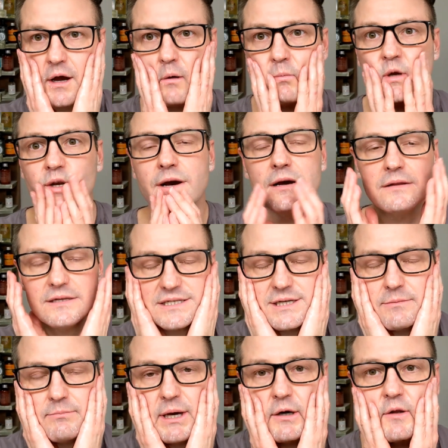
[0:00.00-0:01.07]
Uh, um, I've been dialing this
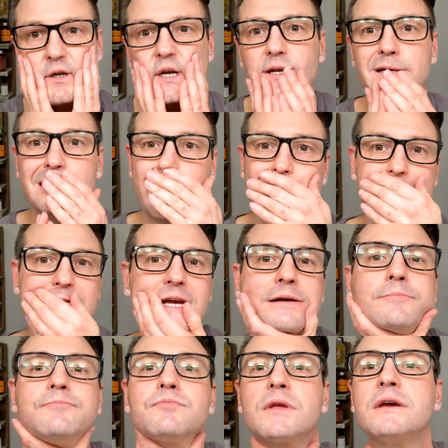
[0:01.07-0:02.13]
in better than I did last
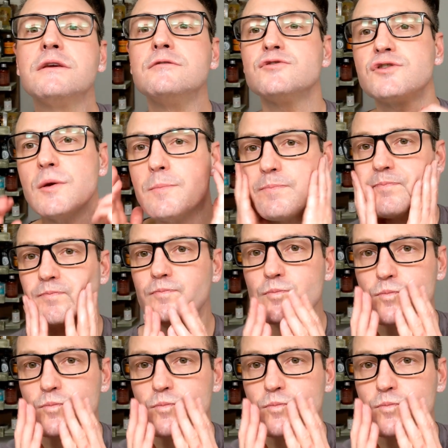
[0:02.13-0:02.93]
time I used it.